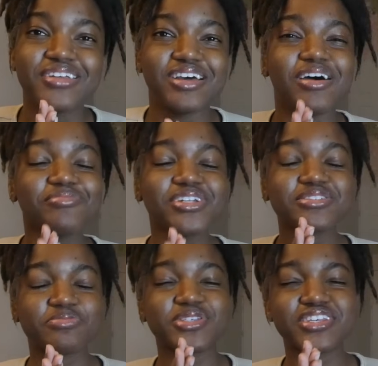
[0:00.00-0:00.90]
Now I'm gonna
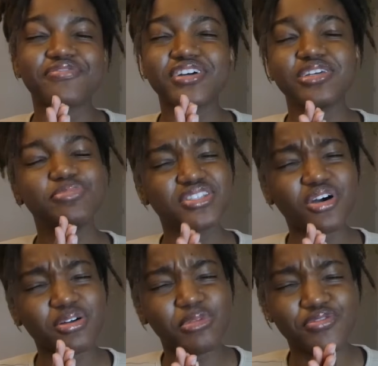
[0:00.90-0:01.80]
specifically be
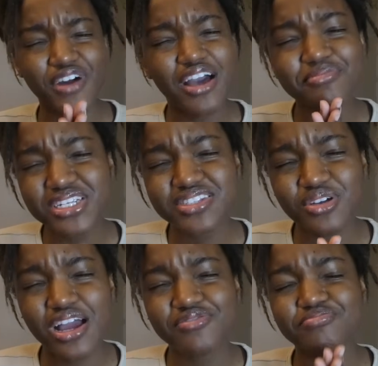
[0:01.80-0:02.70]
talking about 5 Minutes
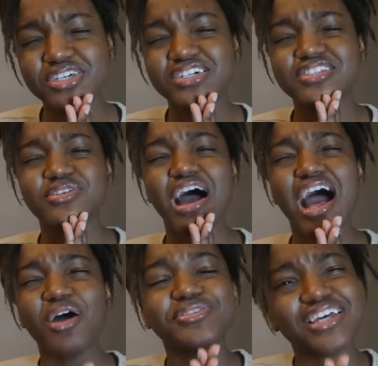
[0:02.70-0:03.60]
Craft because
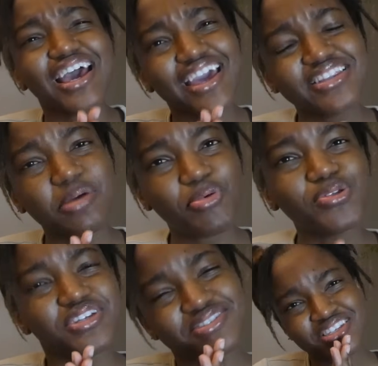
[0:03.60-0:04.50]
how did I end up on
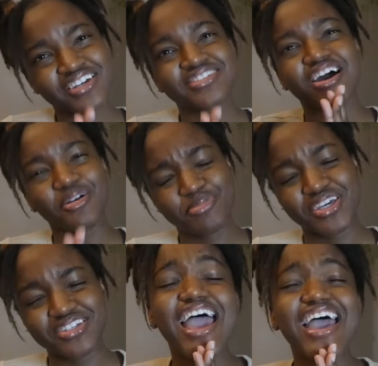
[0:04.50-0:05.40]
their TikTok page?